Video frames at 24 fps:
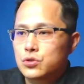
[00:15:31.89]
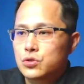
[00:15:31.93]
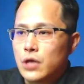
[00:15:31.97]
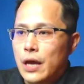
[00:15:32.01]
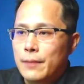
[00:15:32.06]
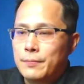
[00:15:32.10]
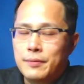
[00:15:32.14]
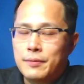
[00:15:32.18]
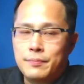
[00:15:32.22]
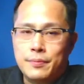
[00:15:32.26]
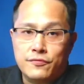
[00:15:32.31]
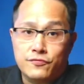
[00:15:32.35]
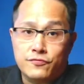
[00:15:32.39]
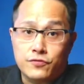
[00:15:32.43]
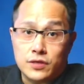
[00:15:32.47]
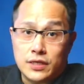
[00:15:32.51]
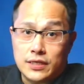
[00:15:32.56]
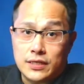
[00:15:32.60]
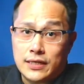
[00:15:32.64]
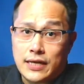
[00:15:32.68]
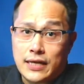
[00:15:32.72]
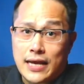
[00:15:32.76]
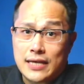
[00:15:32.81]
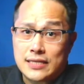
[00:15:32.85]
I mean, before the
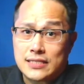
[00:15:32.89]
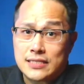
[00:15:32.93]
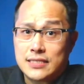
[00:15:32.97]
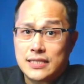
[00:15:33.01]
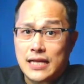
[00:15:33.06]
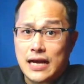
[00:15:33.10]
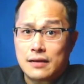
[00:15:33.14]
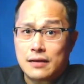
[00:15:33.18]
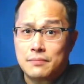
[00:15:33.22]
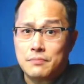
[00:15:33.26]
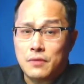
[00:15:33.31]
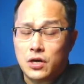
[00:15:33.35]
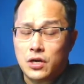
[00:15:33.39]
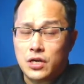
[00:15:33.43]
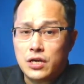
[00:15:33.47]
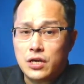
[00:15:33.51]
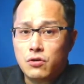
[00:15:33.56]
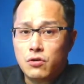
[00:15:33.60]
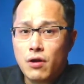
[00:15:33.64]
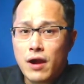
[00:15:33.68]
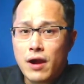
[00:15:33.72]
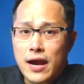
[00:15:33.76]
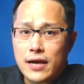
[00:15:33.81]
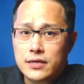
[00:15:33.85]
next stock market
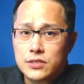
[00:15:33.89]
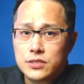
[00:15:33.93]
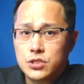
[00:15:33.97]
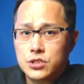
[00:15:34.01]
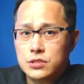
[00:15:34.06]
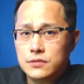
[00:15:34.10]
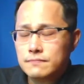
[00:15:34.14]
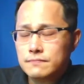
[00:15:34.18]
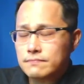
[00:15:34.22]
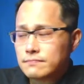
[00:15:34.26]
crash.